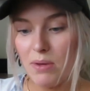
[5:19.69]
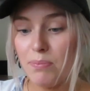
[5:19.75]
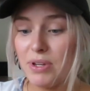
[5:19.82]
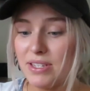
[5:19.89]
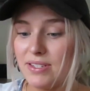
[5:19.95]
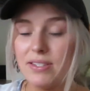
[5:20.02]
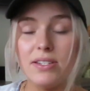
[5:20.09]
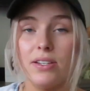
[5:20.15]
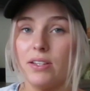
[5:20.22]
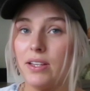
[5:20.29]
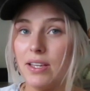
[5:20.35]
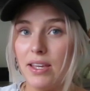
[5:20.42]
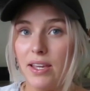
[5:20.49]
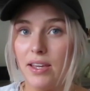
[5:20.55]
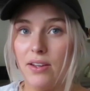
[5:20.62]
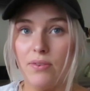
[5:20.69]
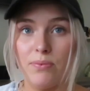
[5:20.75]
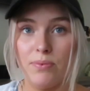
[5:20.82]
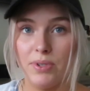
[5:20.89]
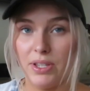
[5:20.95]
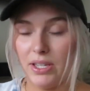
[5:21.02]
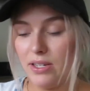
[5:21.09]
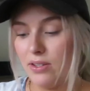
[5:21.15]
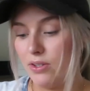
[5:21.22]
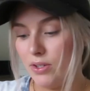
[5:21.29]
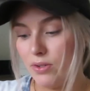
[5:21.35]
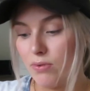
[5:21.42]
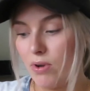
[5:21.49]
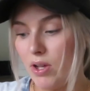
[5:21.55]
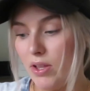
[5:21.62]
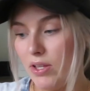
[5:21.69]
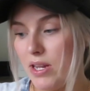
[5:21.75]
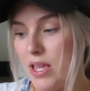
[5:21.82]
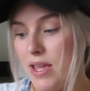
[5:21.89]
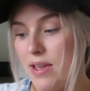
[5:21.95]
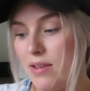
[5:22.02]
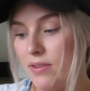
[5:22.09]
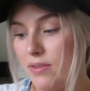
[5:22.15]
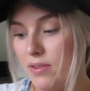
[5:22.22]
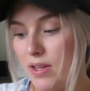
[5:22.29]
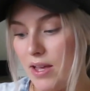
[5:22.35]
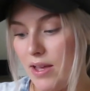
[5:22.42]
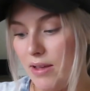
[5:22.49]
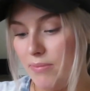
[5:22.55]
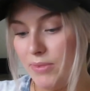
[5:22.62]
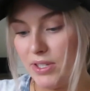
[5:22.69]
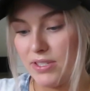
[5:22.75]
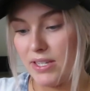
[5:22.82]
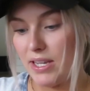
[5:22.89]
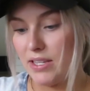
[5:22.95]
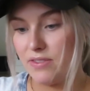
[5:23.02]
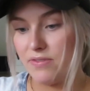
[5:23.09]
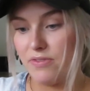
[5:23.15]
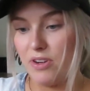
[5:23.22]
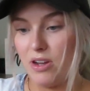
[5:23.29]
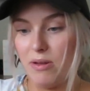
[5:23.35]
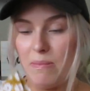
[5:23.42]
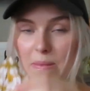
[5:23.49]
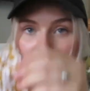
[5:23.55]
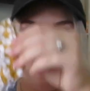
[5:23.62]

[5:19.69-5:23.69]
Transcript: but still, again, really good quality. Um, looks like it's from